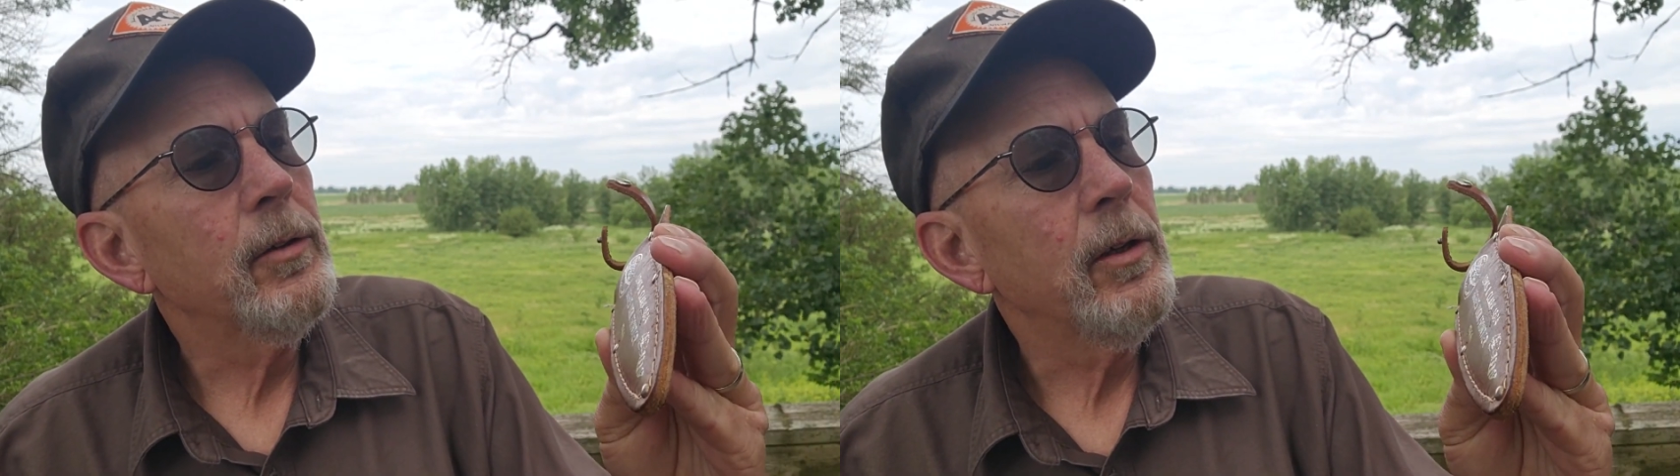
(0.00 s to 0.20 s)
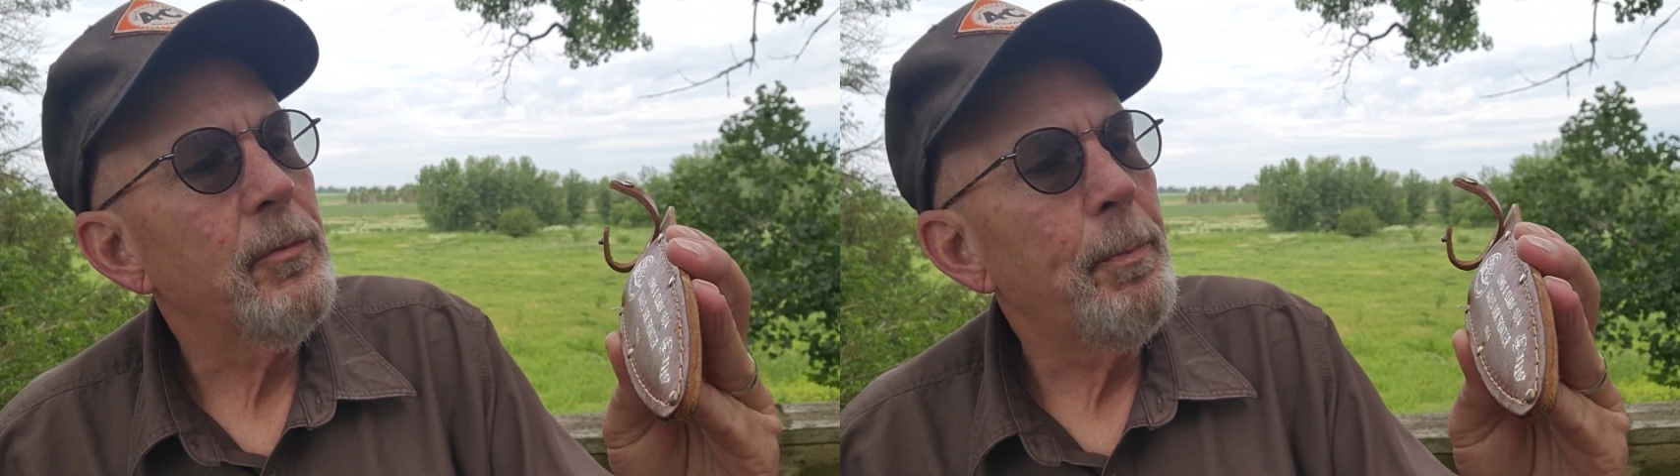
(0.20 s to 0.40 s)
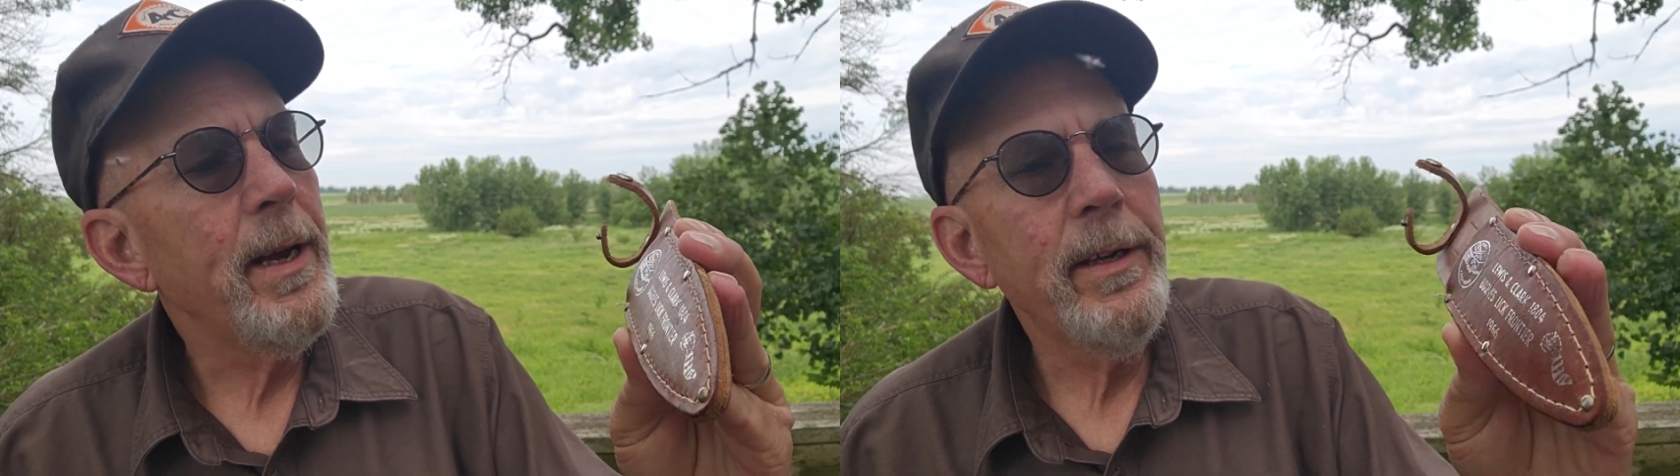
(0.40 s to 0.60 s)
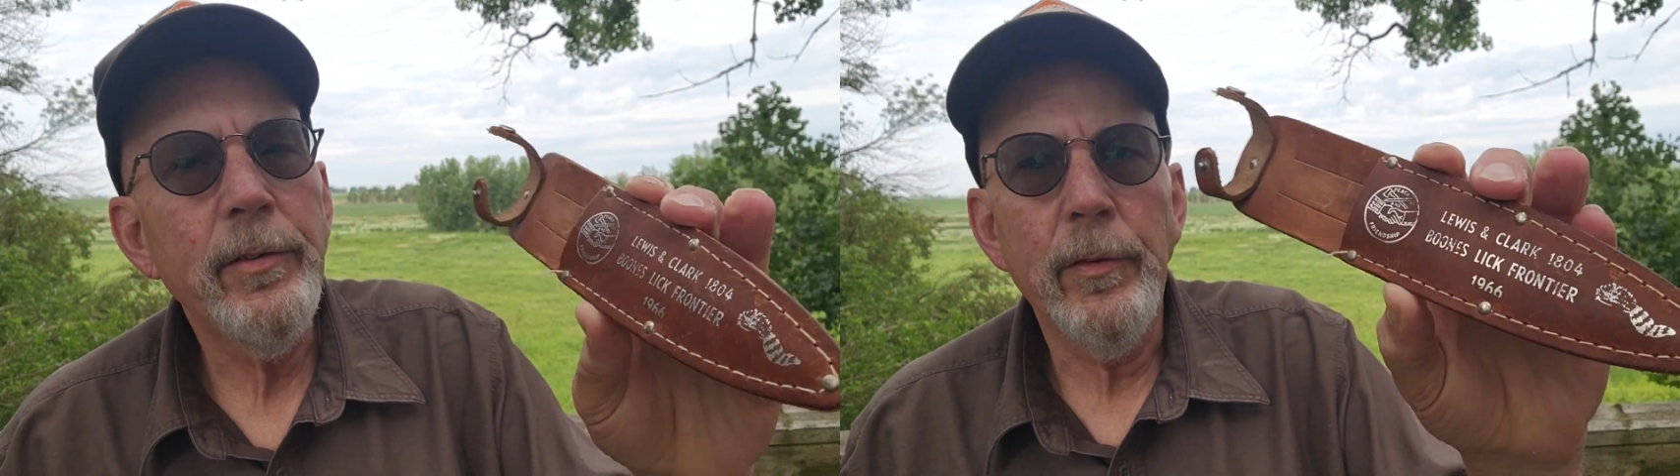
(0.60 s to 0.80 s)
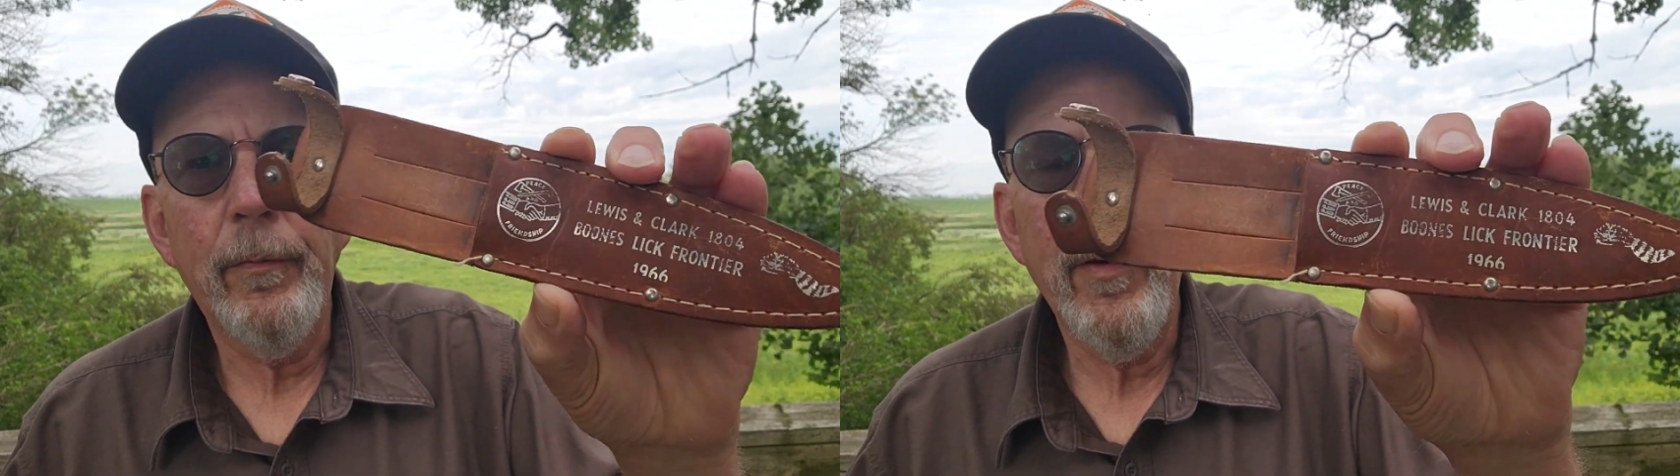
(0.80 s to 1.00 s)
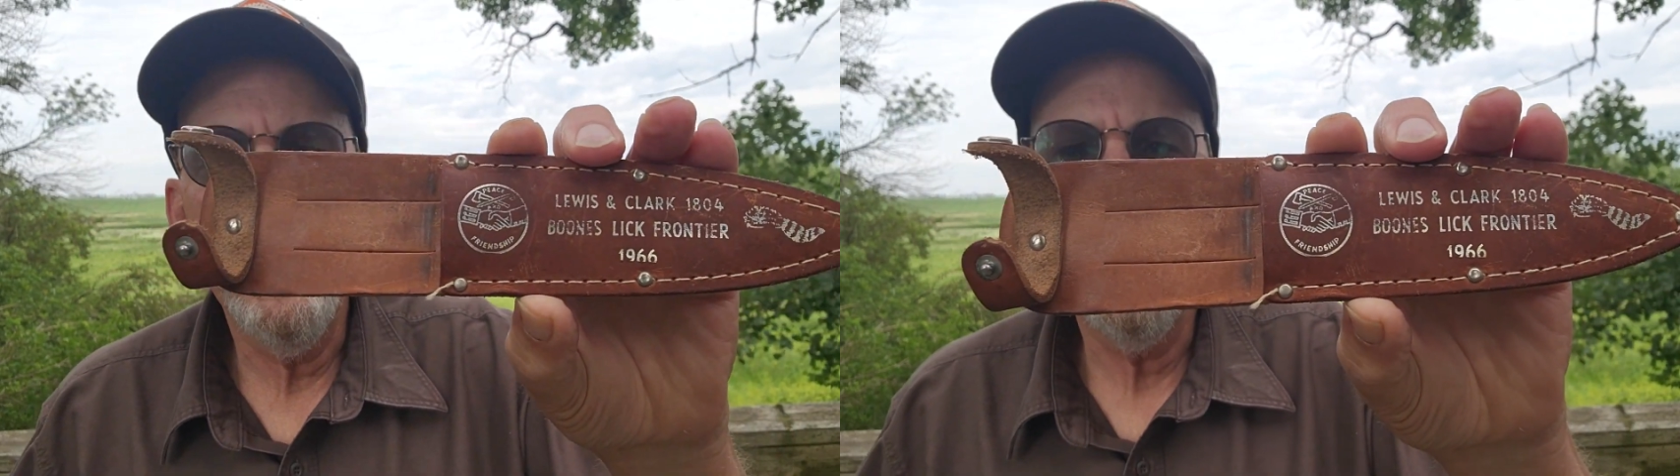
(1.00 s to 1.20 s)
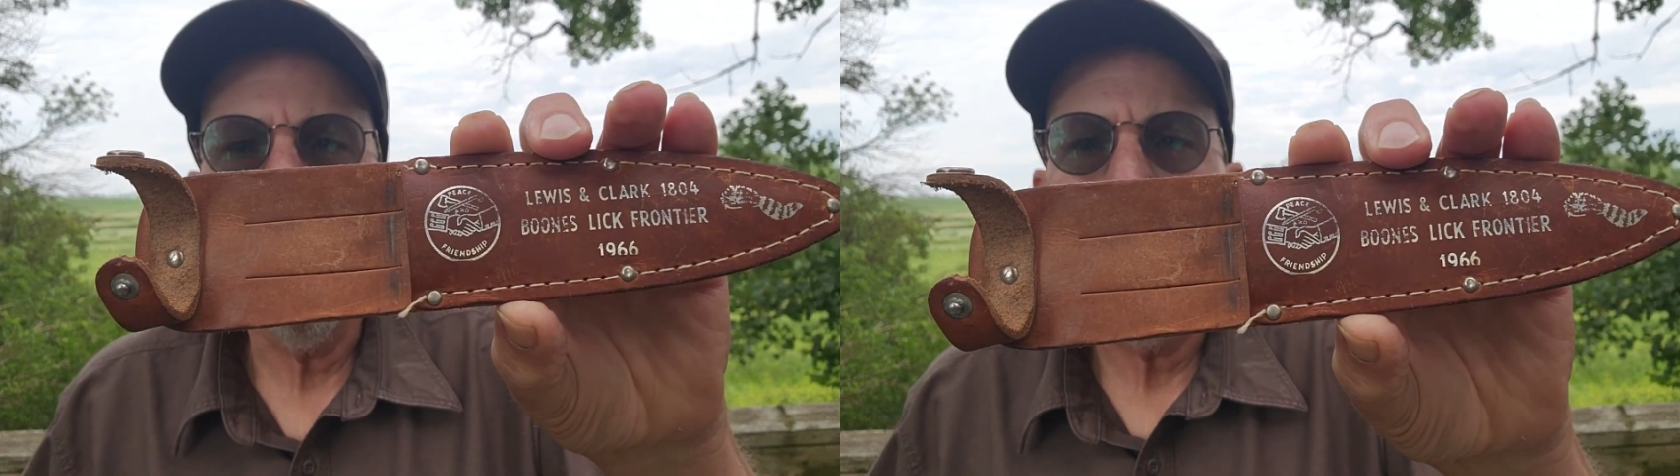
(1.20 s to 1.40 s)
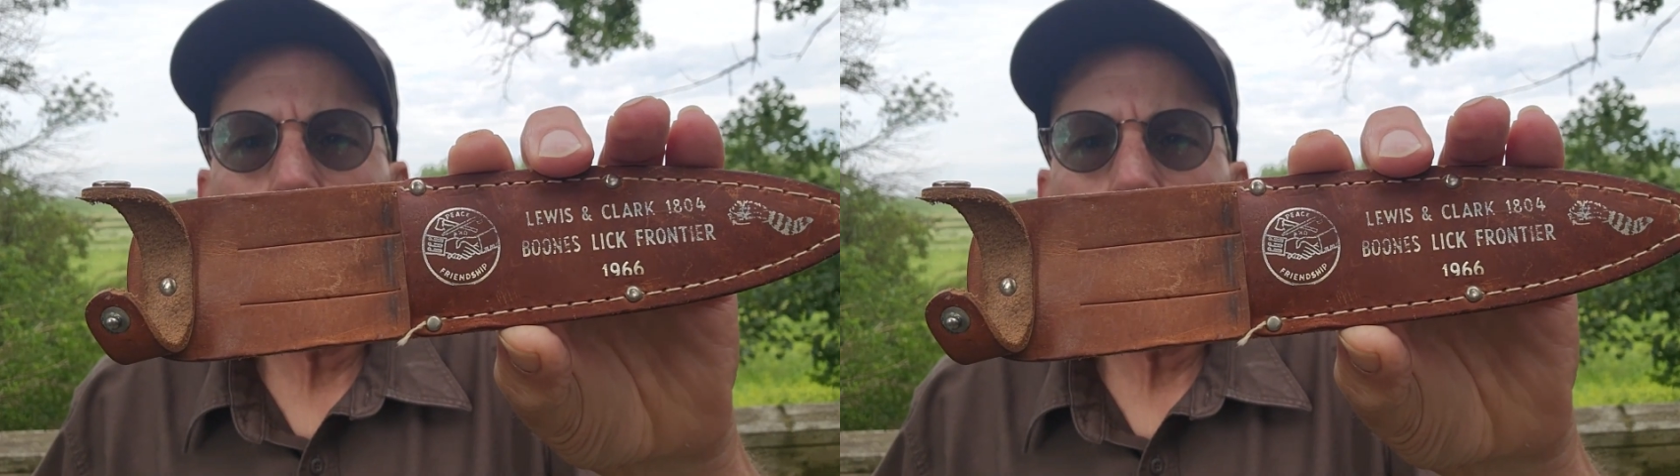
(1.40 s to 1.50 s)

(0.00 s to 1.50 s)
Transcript: says peace and friendship.